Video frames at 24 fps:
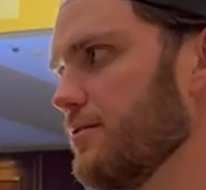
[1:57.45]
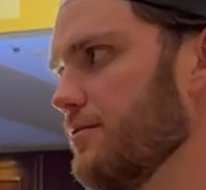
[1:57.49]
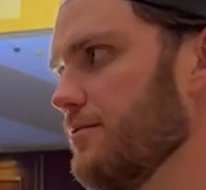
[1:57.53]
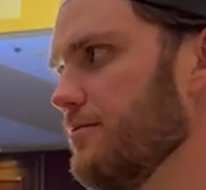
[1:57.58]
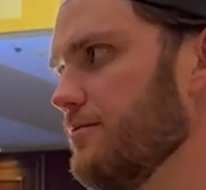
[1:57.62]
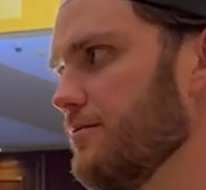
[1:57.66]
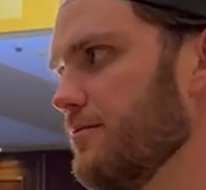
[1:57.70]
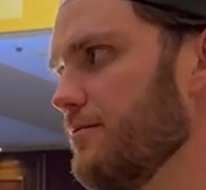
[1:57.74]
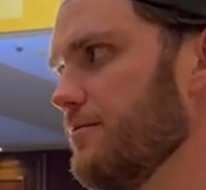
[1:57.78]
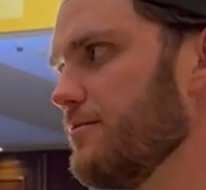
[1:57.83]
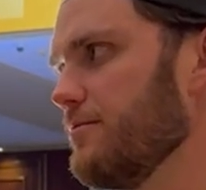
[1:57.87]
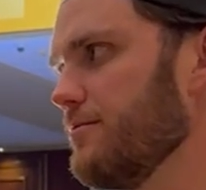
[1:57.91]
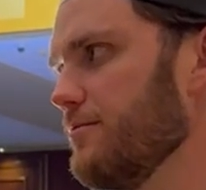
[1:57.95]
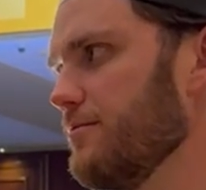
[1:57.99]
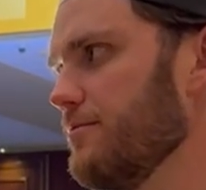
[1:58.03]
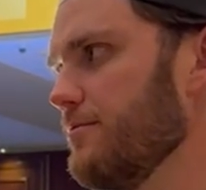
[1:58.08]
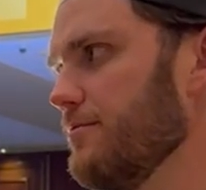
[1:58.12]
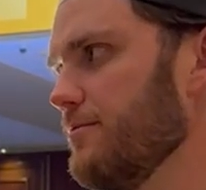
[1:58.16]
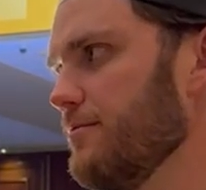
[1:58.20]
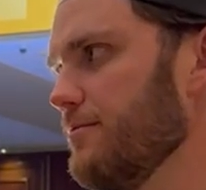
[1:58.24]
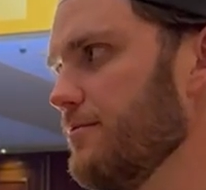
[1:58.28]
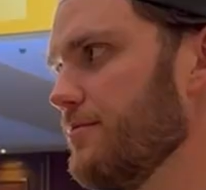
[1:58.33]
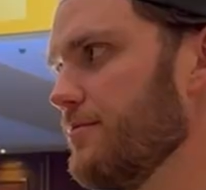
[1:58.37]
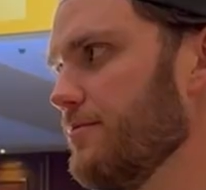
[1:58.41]

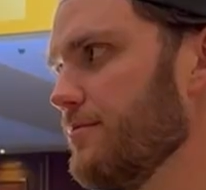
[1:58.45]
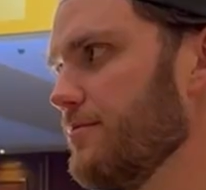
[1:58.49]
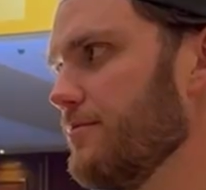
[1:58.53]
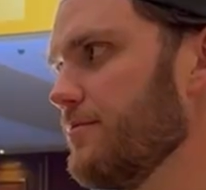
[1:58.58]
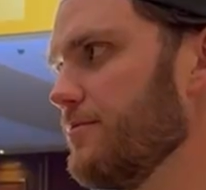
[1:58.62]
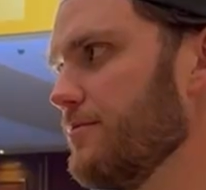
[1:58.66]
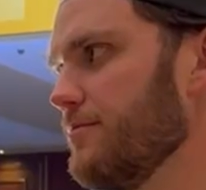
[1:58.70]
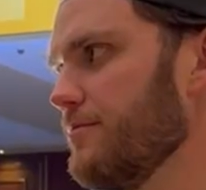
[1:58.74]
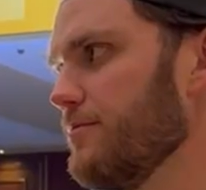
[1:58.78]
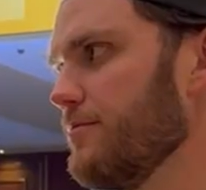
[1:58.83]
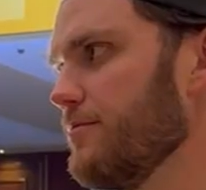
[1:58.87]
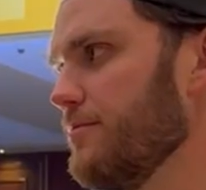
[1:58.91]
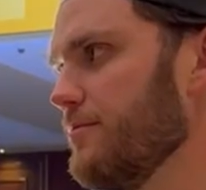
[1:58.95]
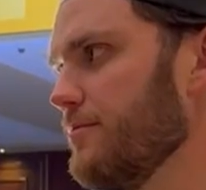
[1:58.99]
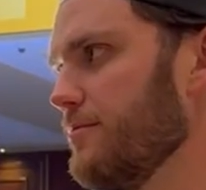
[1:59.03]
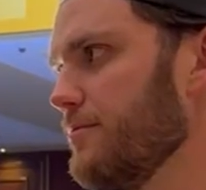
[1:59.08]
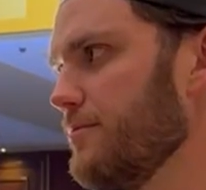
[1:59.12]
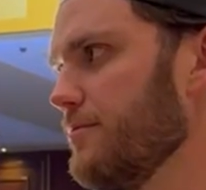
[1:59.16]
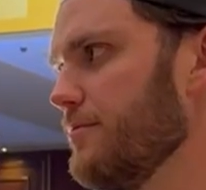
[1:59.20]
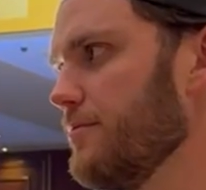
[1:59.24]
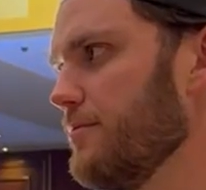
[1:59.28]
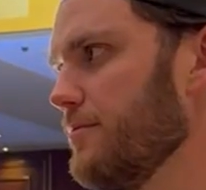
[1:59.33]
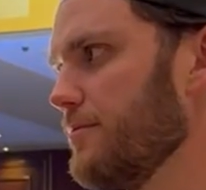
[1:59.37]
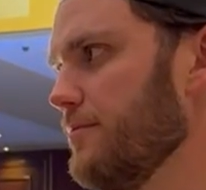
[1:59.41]

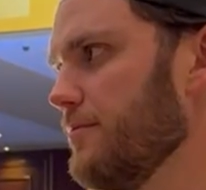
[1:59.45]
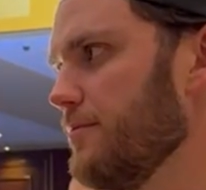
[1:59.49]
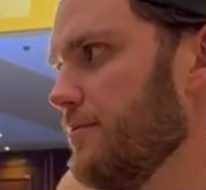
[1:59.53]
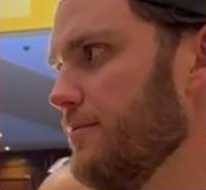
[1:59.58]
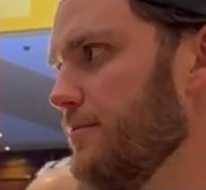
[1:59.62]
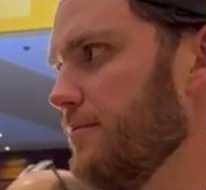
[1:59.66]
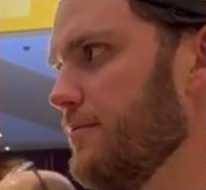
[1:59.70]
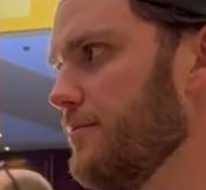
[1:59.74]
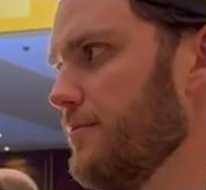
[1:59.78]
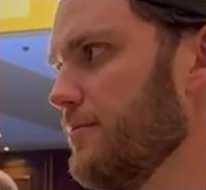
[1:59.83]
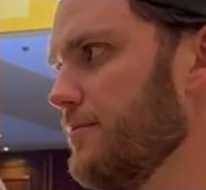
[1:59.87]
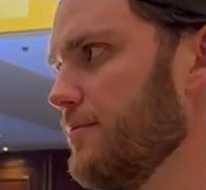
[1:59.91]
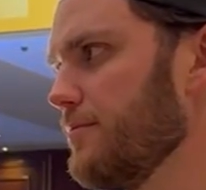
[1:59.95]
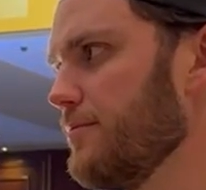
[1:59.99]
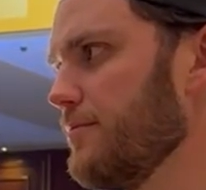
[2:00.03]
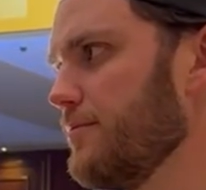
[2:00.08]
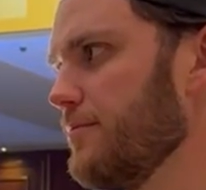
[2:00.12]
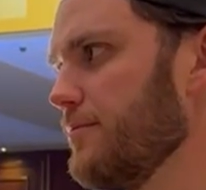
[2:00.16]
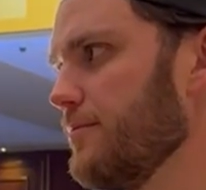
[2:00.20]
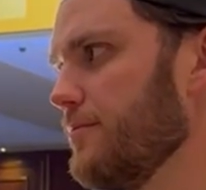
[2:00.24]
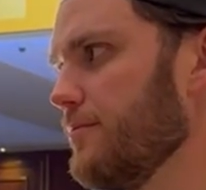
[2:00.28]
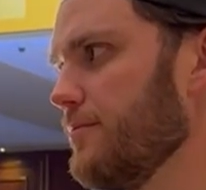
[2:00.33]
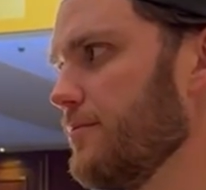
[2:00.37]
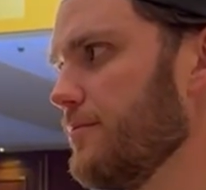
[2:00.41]

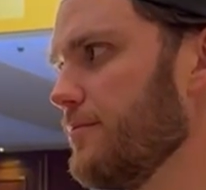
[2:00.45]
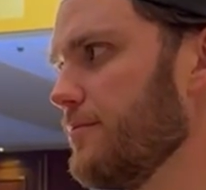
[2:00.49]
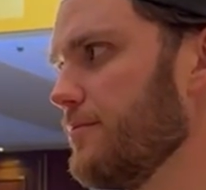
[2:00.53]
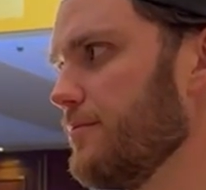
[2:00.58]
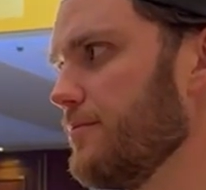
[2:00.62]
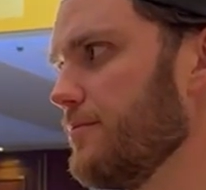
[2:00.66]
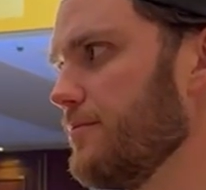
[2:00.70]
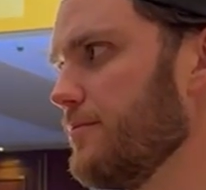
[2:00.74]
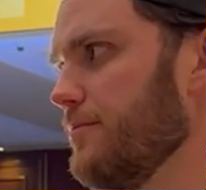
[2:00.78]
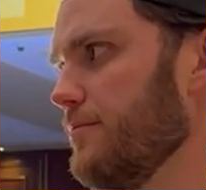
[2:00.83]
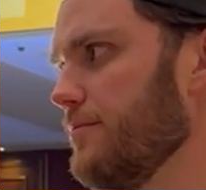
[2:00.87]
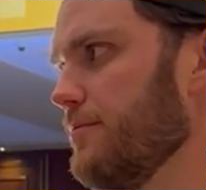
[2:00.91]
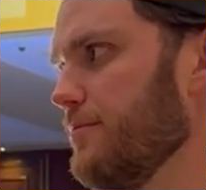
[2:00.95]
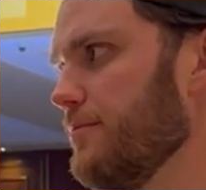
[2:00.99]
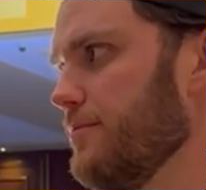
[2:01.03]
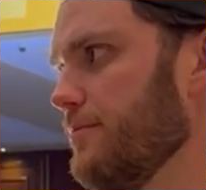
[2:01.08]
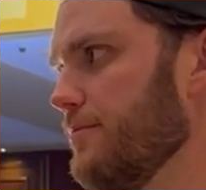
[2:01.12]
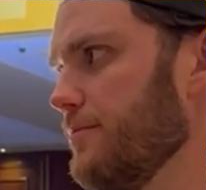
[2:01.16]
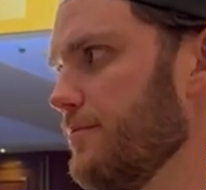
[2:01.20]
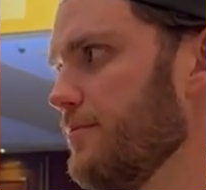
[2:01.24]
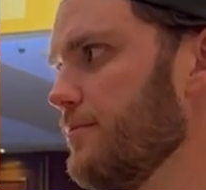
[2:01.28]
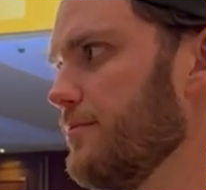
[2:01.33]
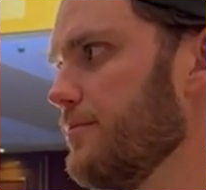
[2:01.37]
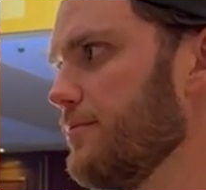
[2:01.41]

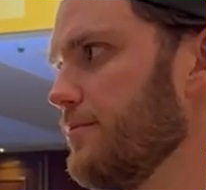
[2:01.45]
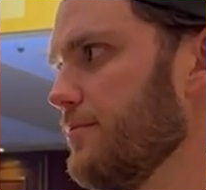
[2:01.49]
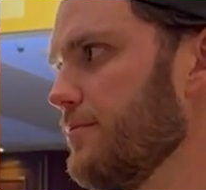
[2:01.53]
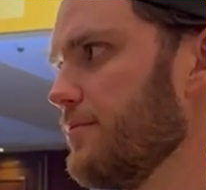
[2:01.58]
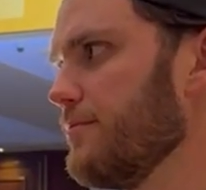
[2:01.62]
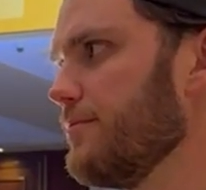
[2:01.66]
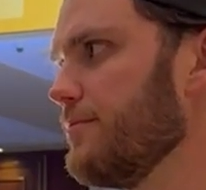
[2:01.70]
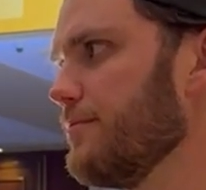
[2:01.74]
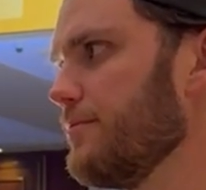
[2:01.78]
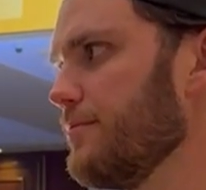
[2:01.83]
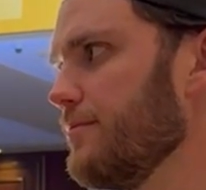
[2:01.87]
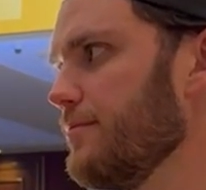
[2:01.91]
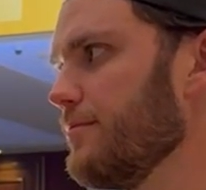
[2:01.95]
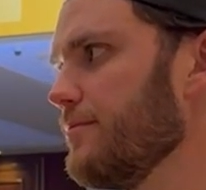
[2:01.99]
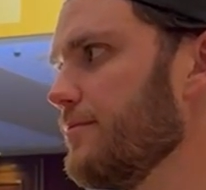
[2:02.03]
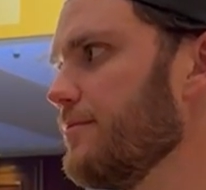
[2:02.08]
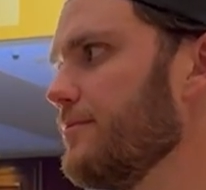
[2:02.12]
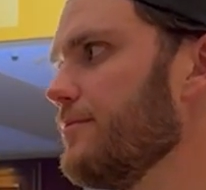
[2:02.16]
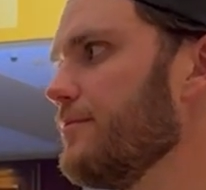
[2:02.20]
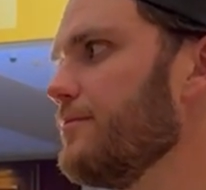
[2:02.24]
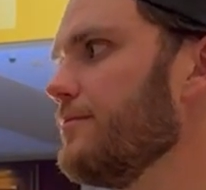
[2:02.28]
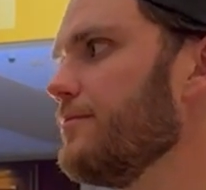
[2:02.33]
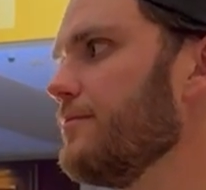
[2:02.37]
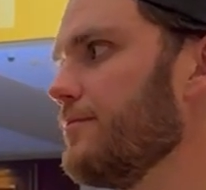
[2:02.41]

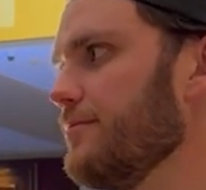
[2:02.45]
(silent)